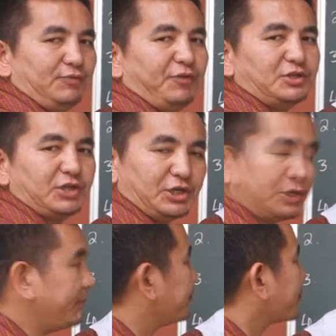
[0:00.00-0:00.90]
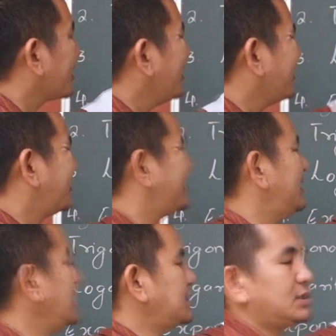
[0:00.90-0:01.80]
differentiation,
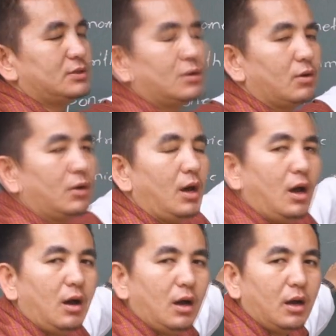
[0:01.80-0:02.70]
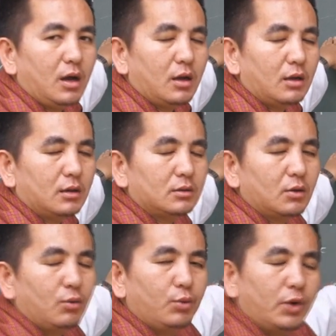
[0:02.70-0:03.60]
this
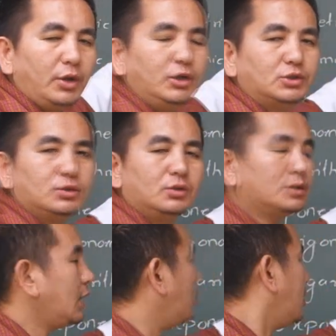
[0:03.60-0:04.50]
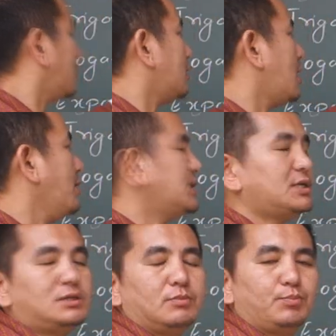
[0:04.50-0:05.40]
we don't need to, commerce
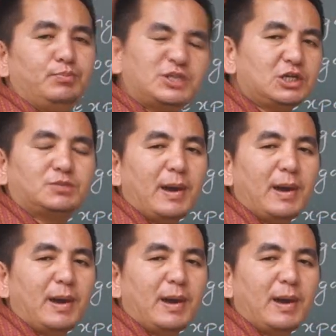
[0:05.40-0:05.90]
and business